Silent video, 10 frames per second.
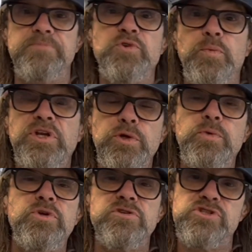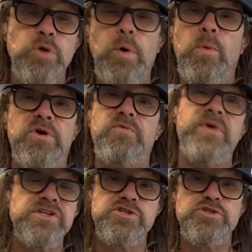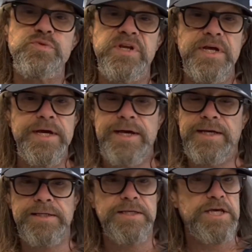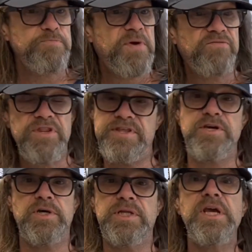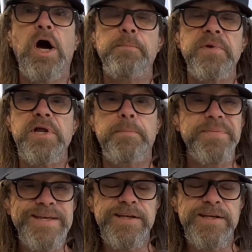to renew your saltwater registry and keep everything on the up and up.